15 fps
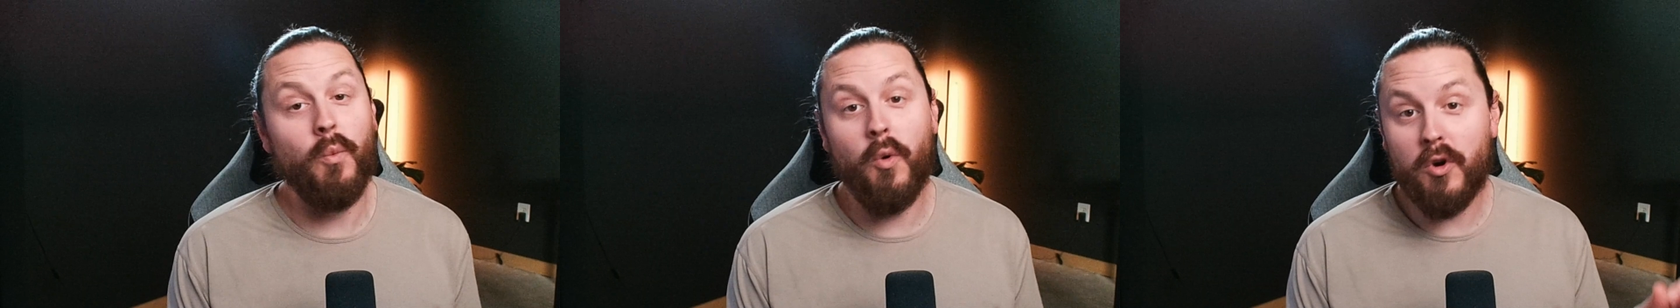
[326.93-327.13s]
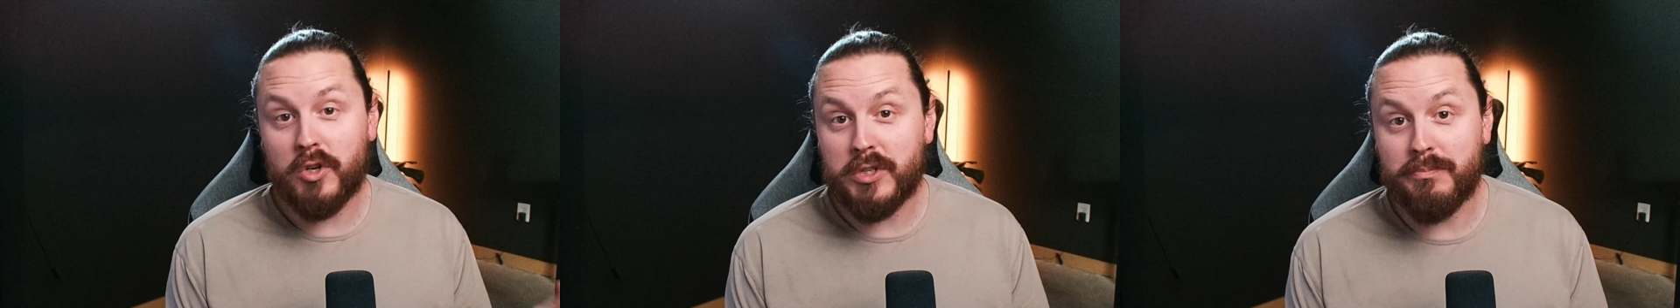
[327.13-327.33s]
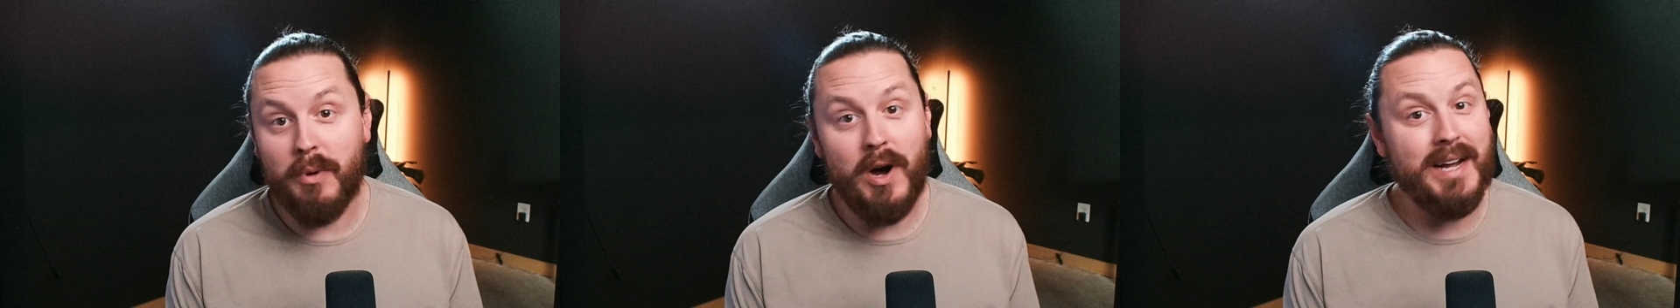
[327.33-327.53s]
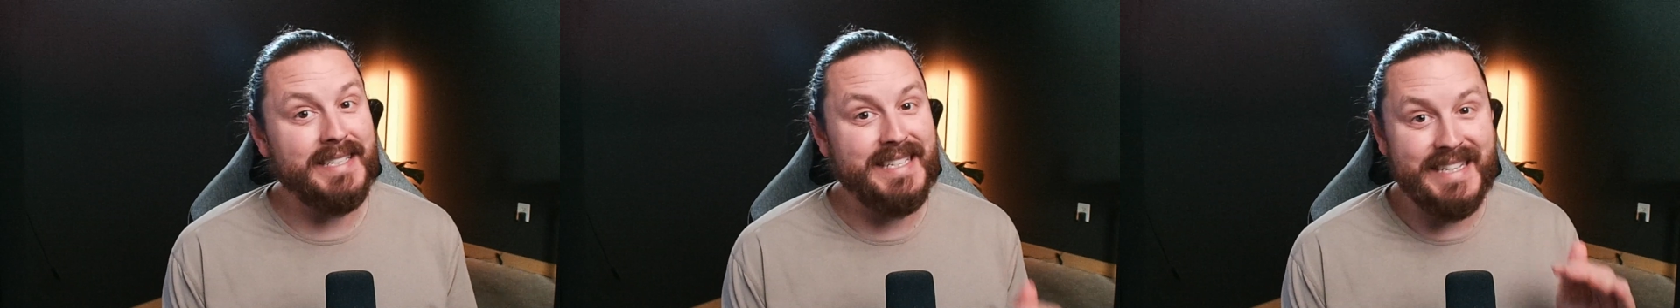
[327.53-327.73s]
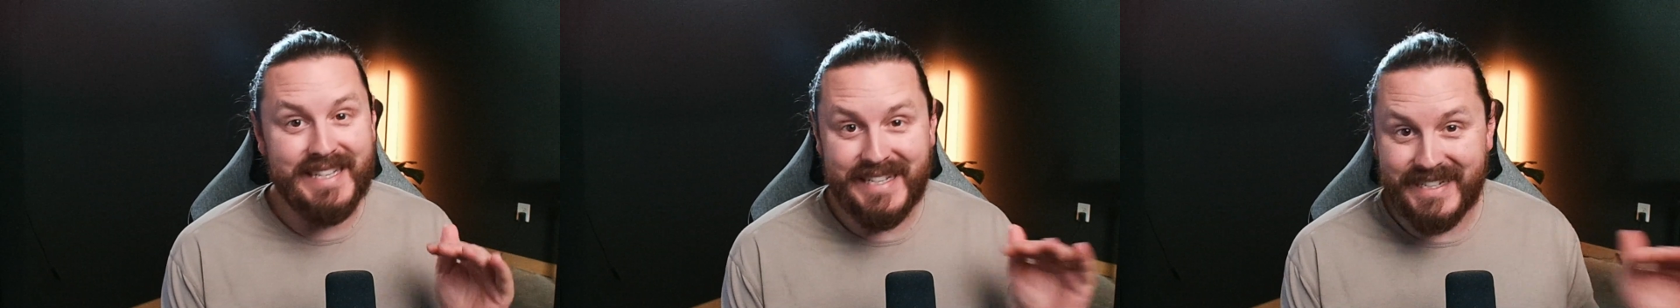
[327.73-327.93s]
Worst
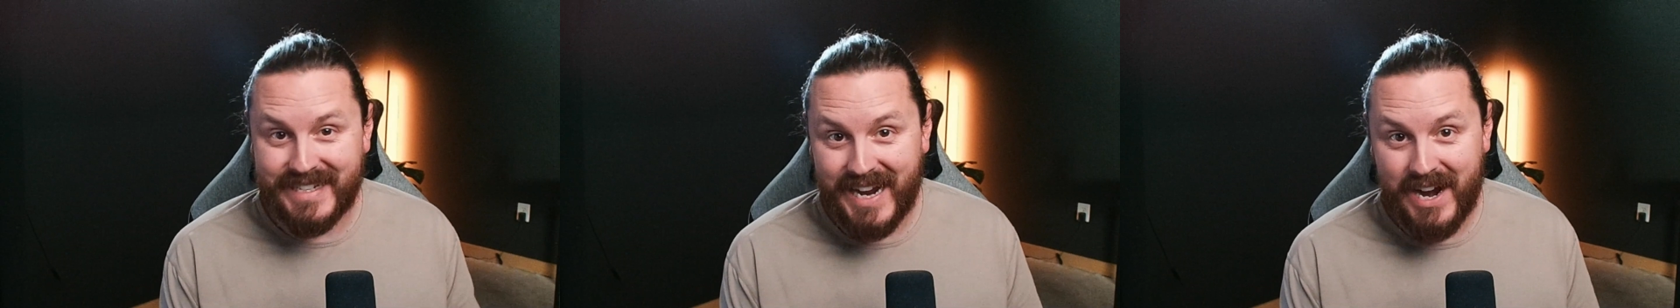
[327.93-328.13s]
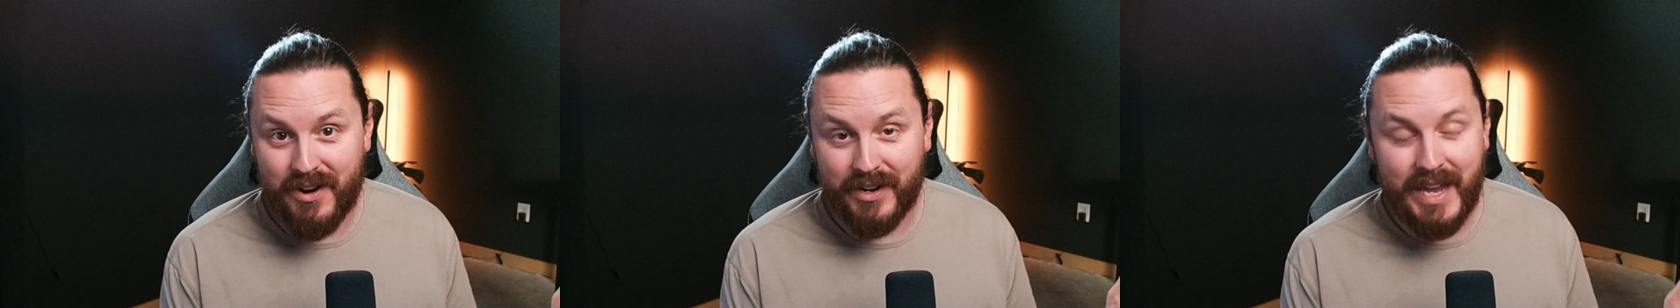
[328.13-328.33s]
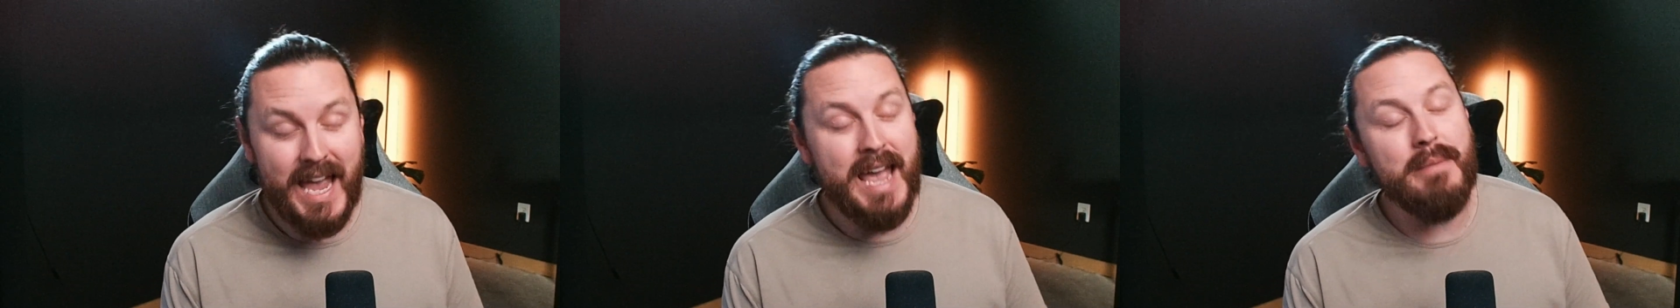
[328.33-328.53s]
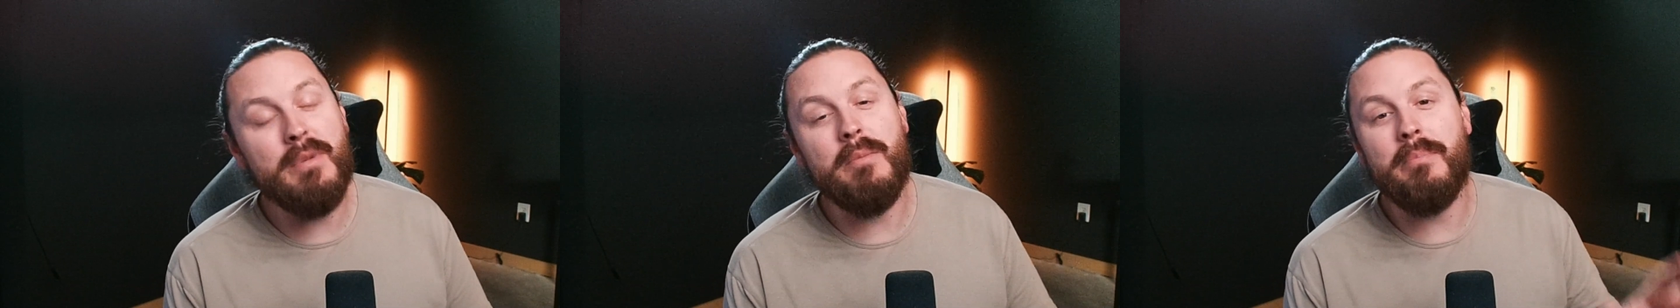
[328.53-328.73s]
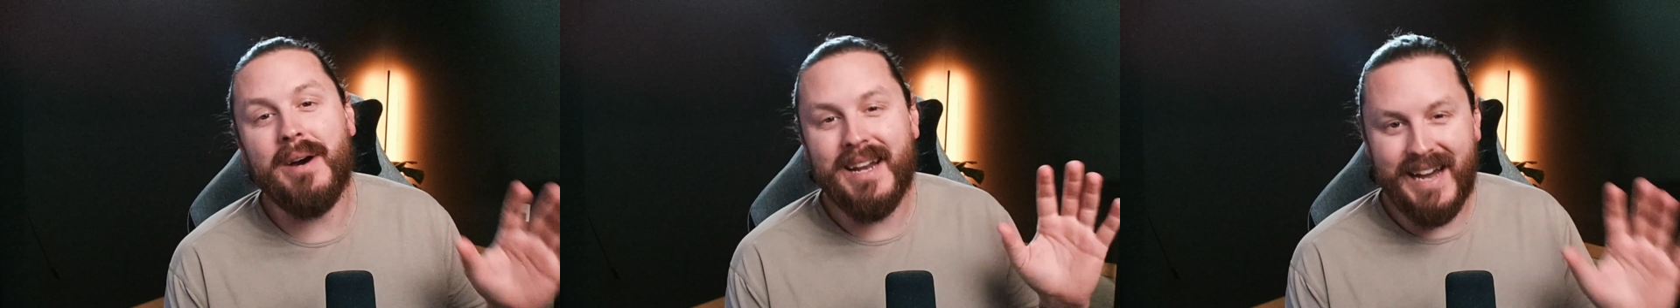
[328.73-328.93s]
boss in the entire
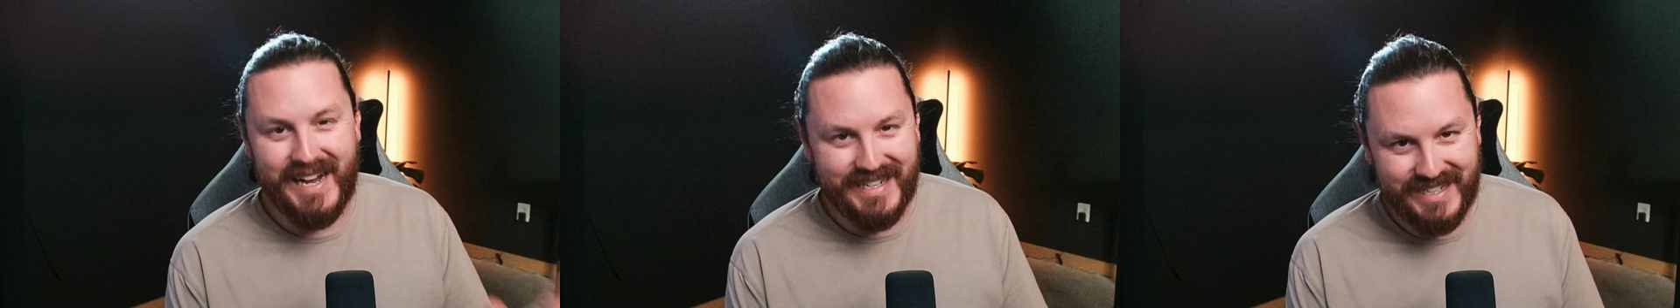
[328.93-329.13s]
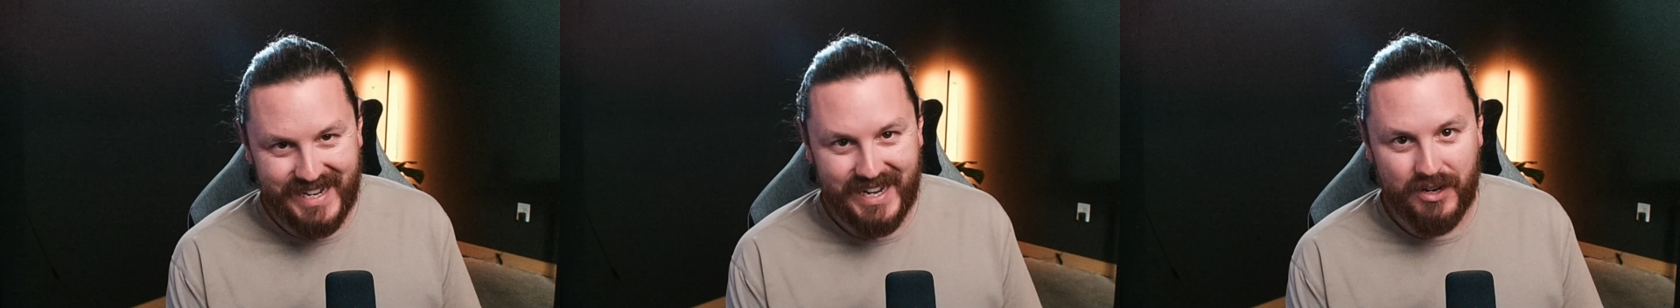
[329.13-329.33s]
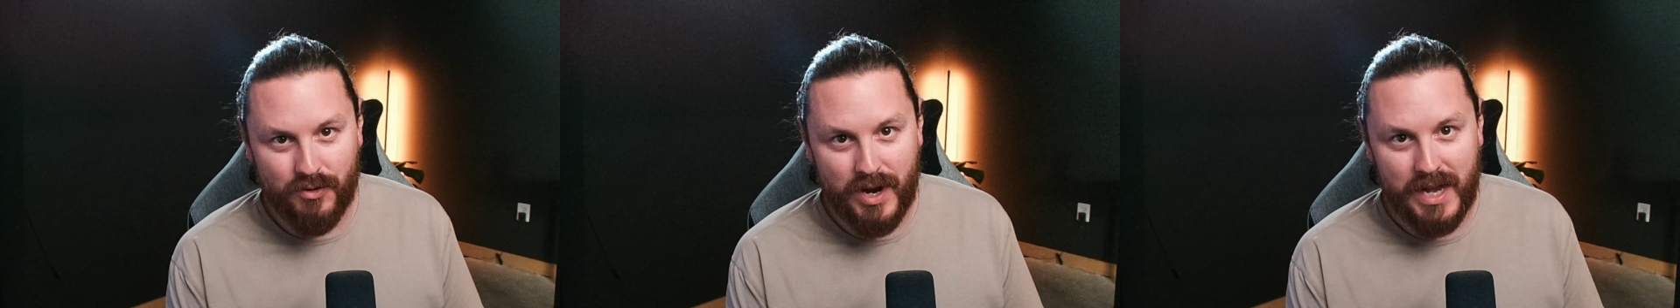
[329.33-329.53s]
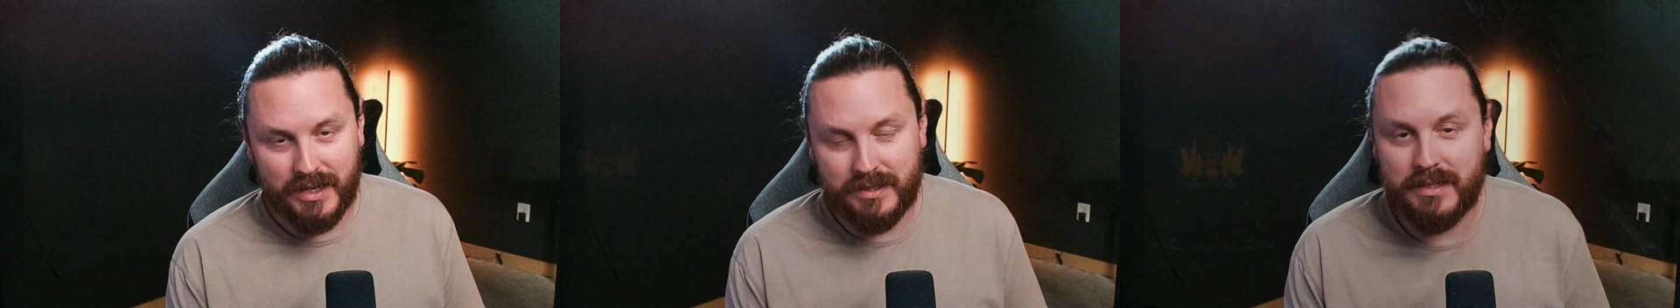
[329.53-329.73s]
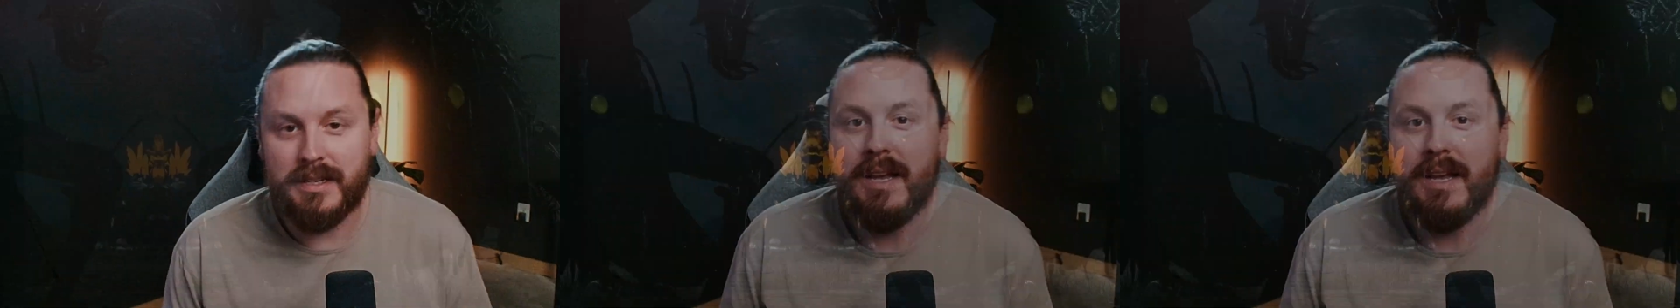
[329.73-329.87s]
game, but I digress.